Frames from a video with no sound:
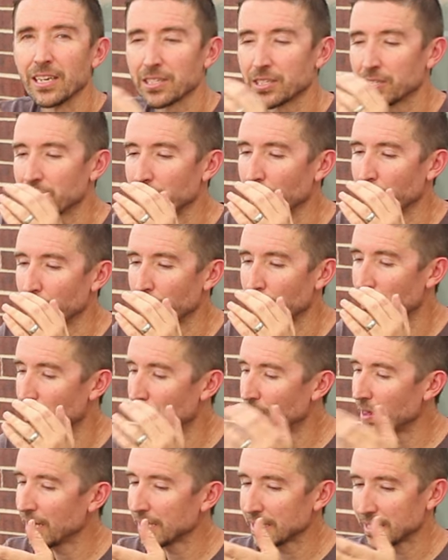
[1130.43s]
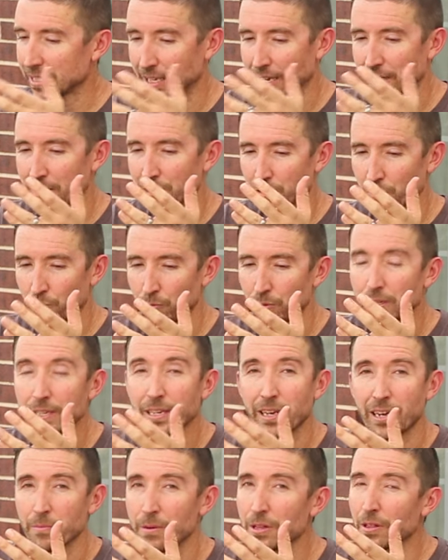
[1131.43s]
So this is
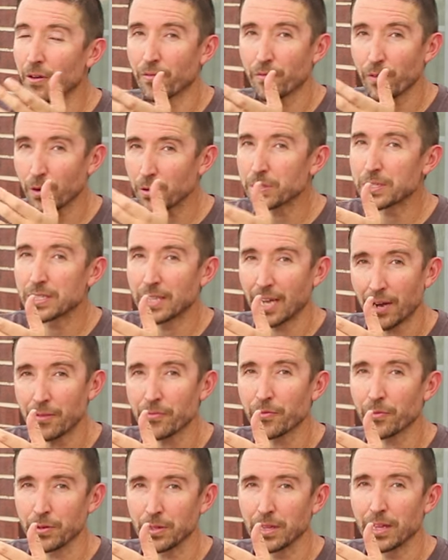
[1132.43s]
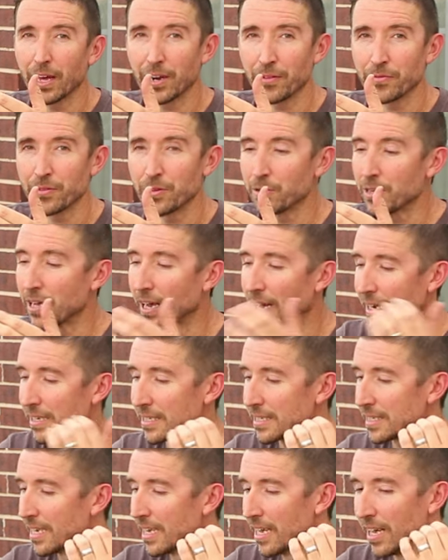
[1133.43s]
really going to be the first stop for a lot of you
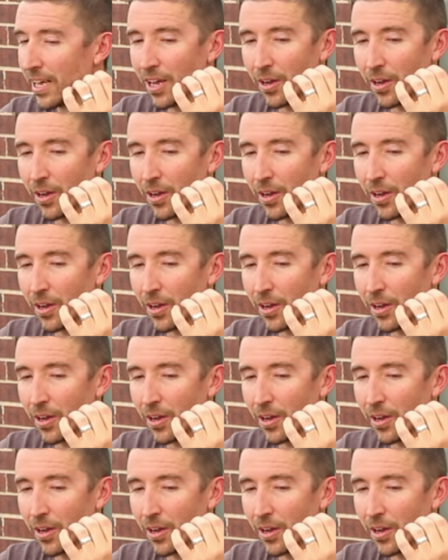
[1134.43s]
guys.